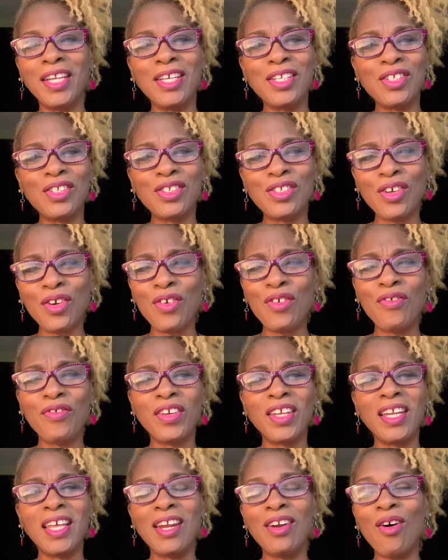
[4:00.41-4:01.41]
and
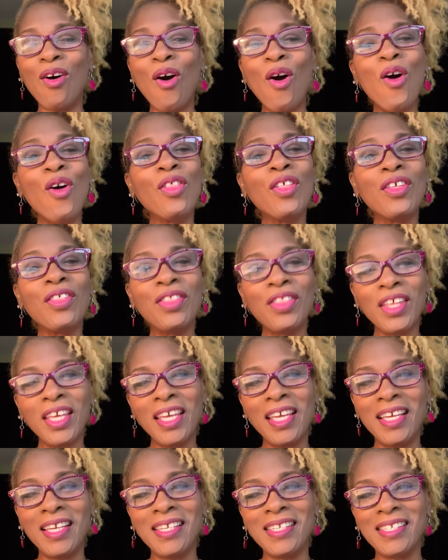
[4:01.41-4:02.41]
serving and all the
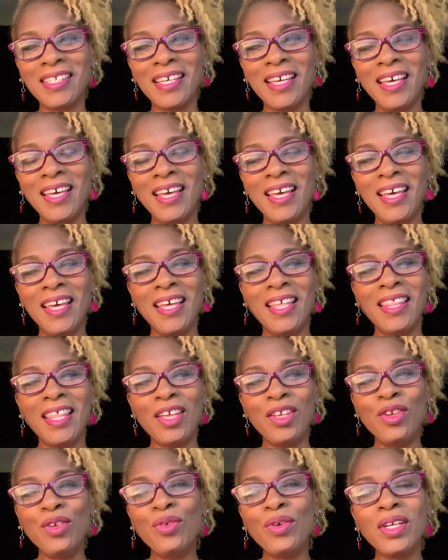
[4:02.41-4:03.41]
things that
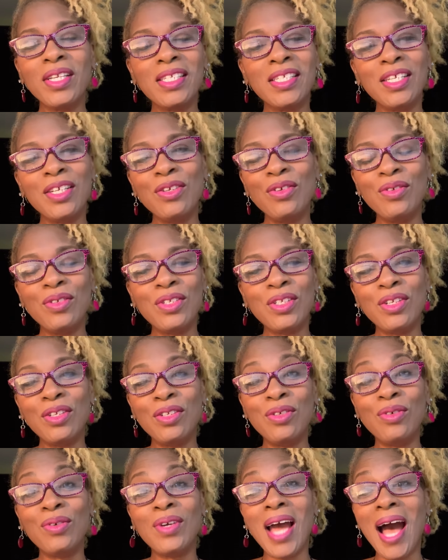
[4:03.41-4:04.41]
you continue to
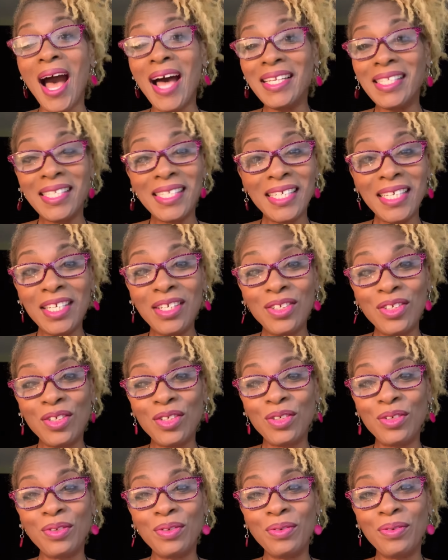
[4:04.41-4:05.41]
do. God sees
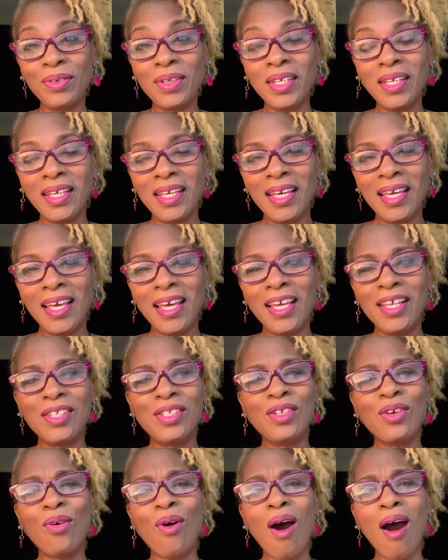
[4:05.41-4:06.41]
you. And
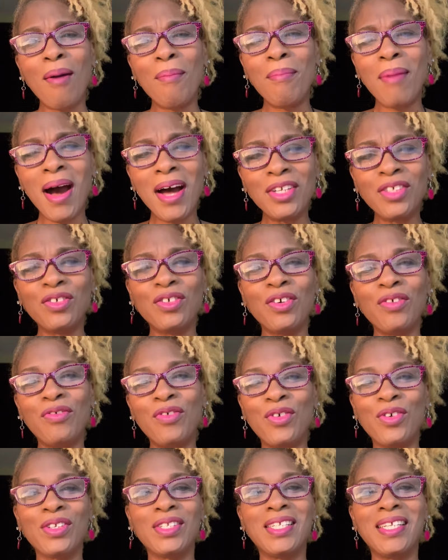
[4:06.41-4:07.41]
so our mantra
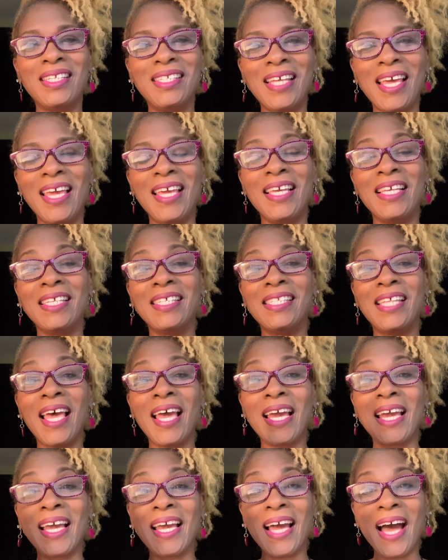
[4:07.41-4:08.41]
for today is that
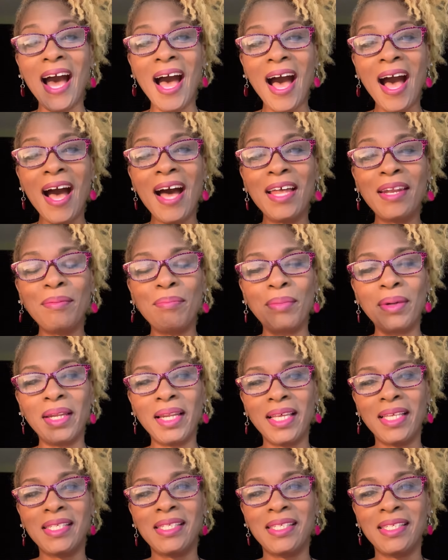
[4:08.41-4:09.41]
God
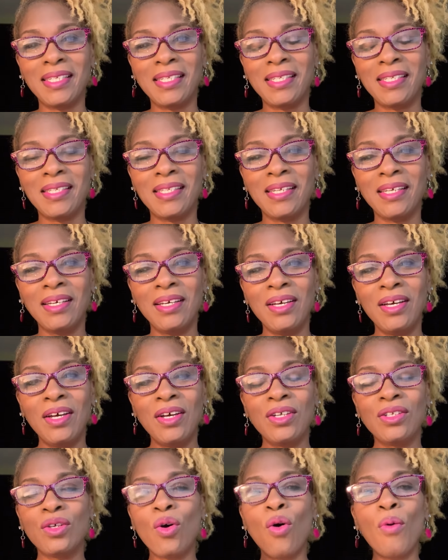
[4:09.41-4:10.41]
blesses.
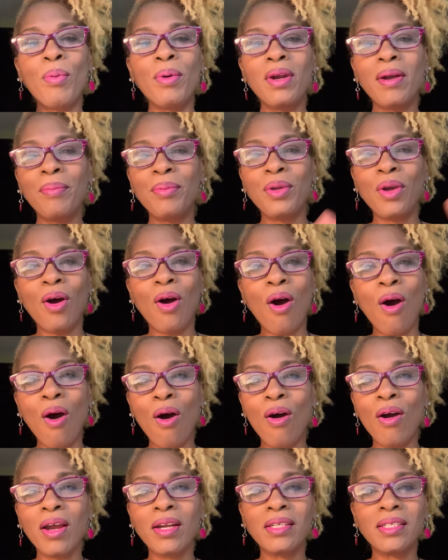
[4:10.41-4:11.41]
So open up your
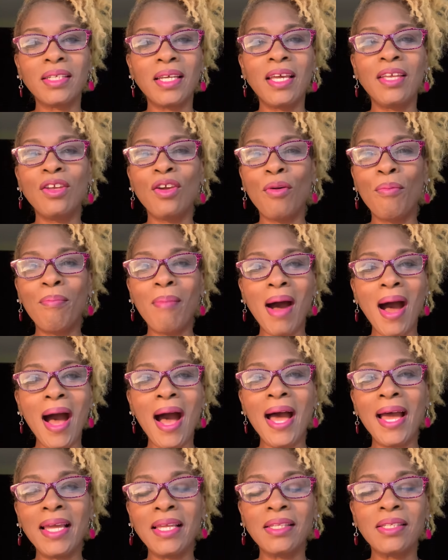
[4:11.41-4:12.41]
heart and your
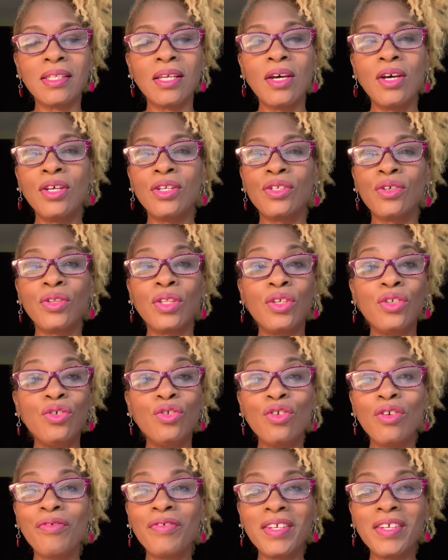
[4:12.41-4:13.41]
minds so that
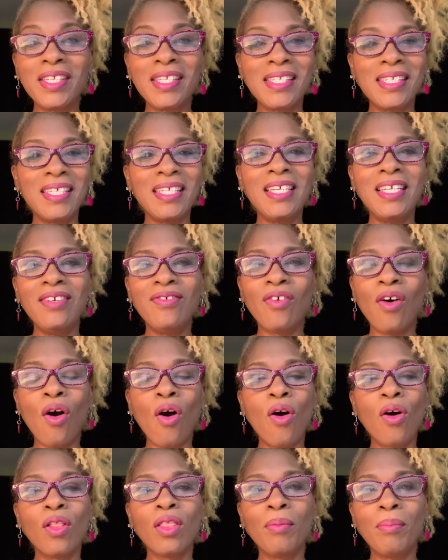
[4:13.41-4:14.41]
you can receive
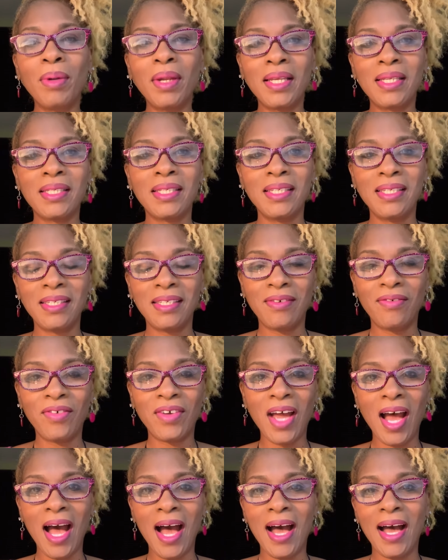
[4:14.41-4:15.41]
all the blessings of
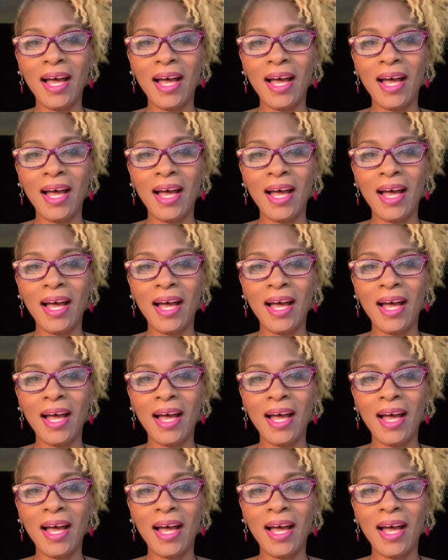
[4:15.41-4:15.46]
God.